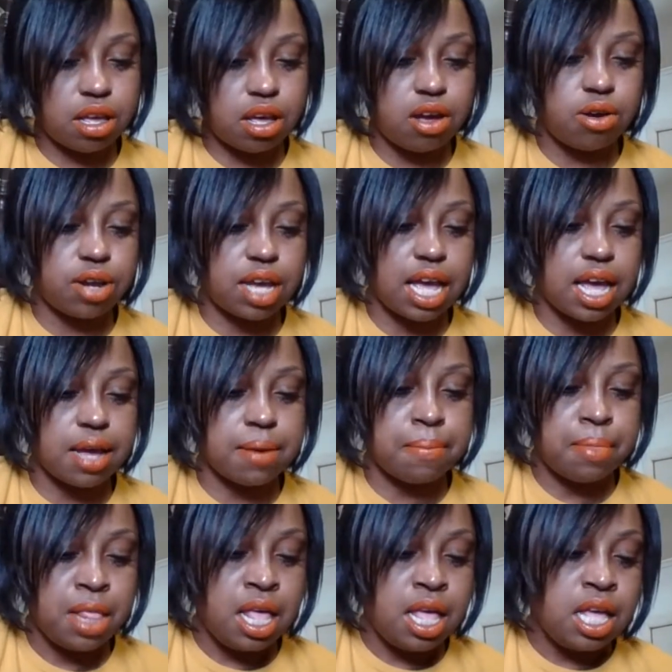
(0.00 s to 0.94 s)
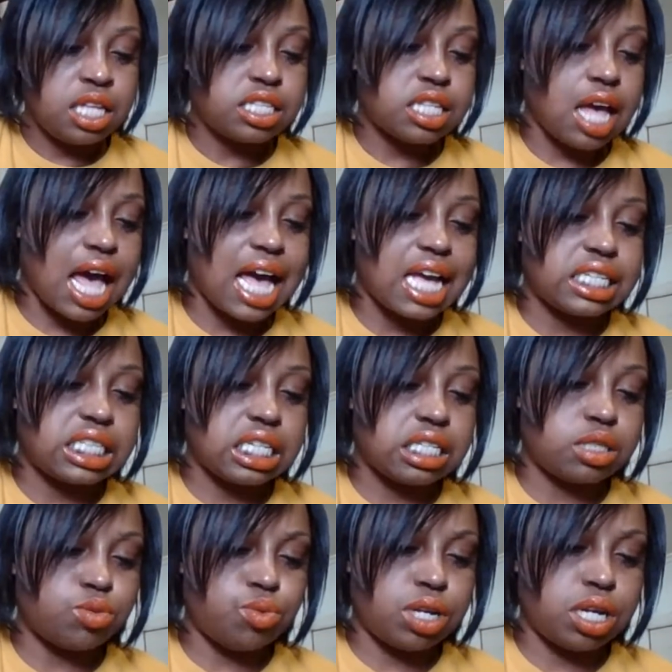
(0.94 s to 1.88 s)
Okay. So I
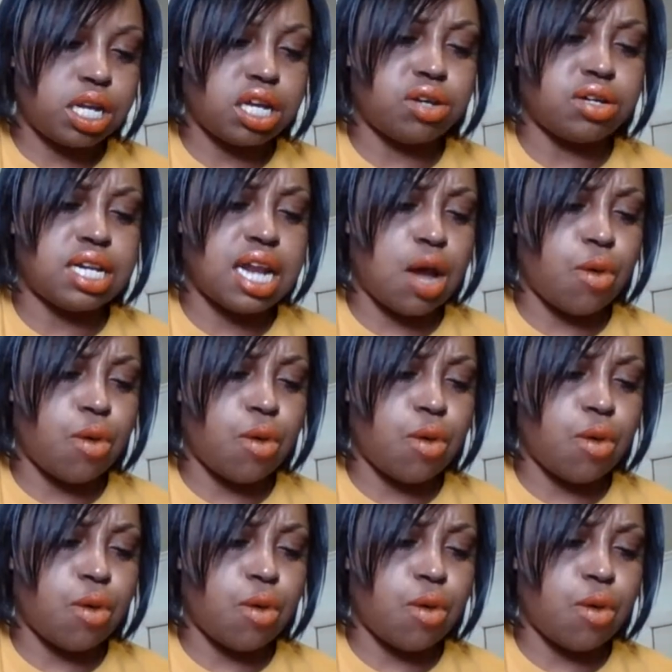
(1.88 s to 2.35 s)
just went on and